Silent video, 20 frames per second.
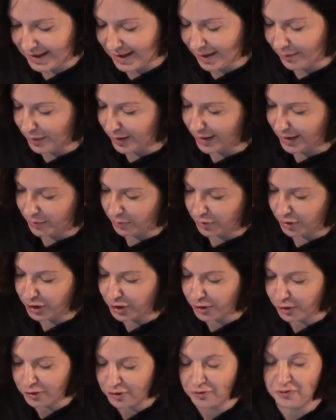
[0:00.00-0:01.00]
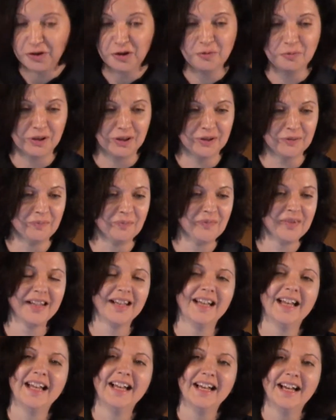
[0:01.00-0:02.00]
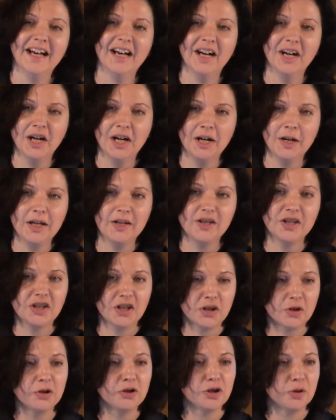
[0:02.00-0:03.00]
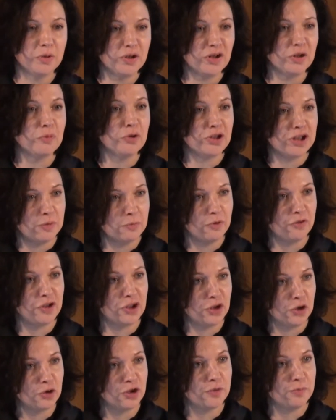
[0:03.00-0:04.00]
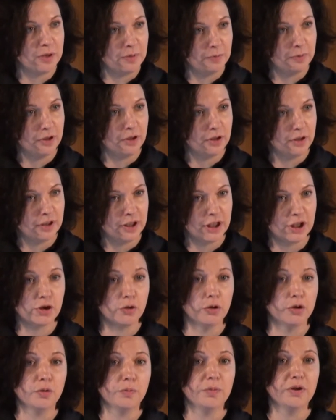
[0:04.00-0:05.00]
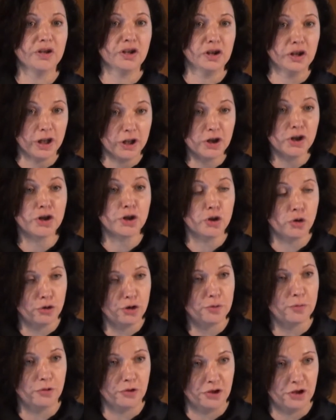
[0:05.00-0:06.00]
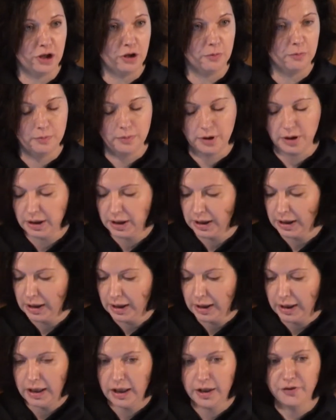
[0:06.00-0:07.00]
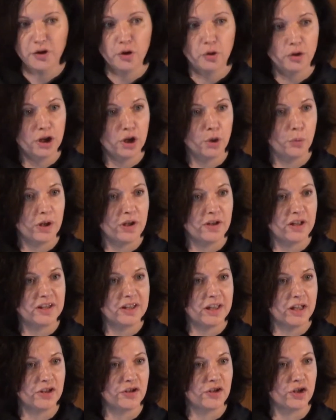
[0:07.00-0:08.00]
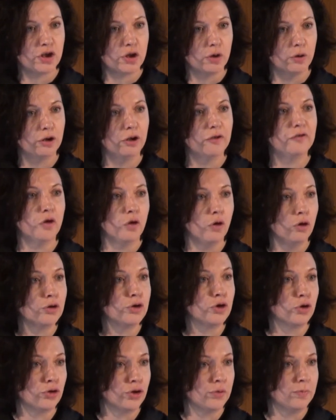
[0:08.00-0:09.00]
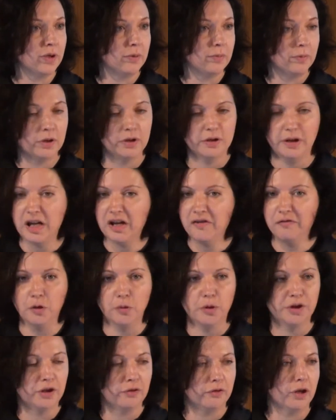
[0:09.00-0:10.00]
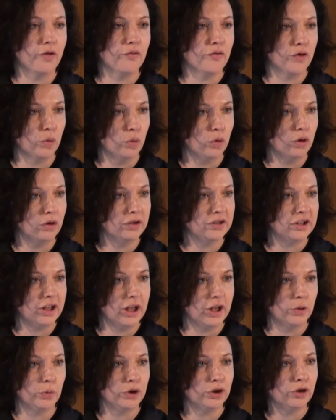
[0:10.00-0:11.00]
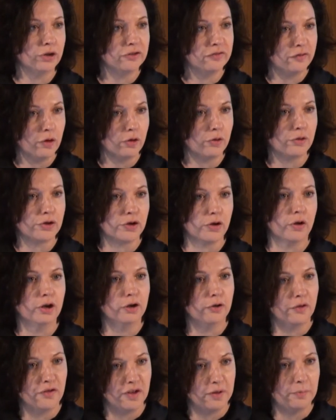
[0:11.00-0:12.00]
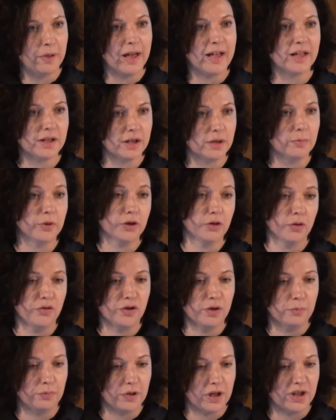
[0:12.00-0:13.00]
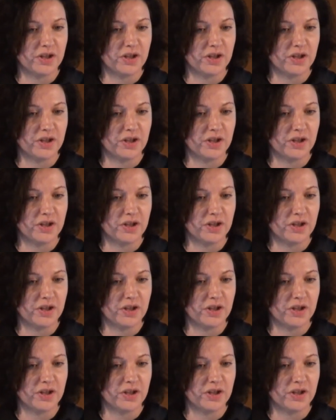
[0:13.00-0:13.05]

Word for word: anti-Semitism, you need a lot of humor. Uh, this is going to be the Museum of the Jewish People. It's going to be the largest Jewish museum and the only one that tells the story of all Jewish people, everyone around the world, and we don't focus only on the past, but on the